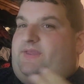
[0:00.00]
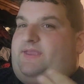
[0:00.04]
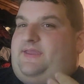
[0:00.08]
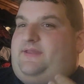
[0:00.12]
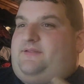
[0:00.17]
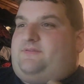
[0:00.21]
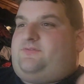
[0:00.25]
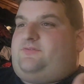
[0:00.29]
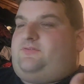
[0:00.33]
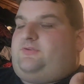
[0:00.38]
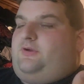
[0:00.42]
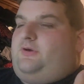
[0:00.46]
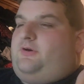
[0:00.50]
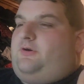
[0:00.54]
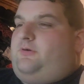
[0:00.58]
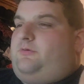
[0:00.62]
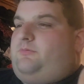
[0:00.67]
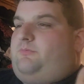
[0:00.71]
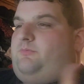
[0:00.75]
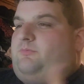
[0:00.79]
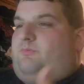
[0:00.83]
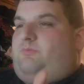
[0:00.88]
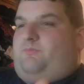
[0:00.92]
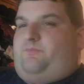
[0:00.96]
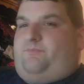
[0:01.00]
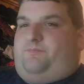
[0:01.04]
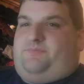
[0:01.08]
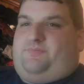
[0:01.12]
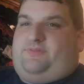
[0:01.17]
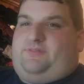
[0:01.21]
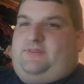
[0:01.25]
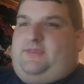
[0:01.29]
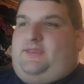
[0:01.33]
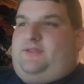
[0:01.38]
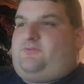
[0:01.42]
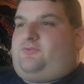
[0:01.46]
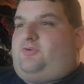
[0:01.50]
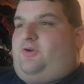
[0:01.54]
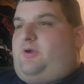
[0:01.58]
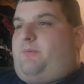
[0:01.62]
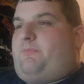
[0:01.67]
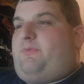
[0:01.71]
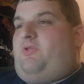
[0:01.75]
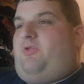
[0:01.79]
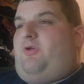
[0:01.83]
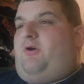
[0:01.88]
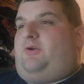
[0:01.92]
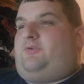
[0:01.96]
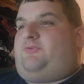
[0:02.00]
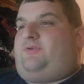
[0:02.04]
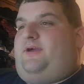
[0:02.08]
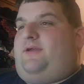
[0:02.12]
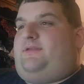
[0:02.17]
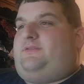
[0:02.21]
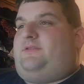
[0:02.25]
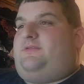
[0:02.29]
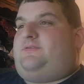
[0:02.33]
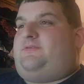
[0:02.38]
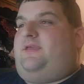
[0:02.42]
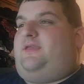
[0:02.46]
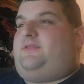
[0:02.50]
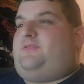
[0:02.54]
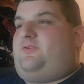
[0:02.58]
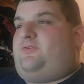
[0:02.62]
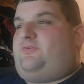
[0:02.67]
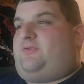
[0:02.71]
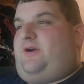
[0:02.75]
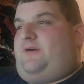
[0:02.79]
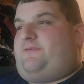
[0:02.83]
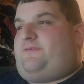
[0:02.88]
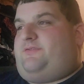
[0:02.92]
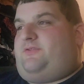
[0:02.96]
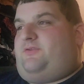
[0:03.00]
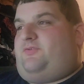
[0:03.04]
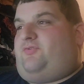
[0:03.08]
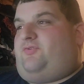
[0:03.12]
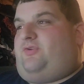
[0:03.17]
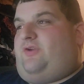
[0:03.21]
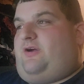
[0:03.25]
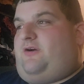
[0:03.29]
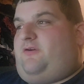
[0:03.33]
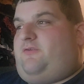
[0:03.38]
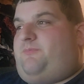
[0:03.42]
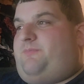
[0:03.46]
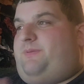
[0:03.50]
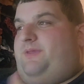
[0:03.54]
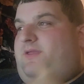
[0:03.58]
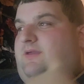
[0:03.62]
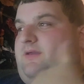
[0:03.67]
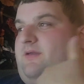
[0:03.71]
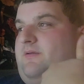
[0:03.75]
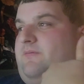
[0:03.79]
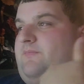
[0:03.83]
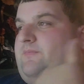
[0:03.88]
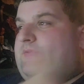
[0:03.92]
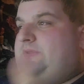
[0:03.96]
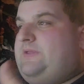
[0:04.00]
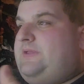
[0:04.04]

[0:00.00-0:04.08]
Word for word: And so it took them a long time to take this off of the shelf because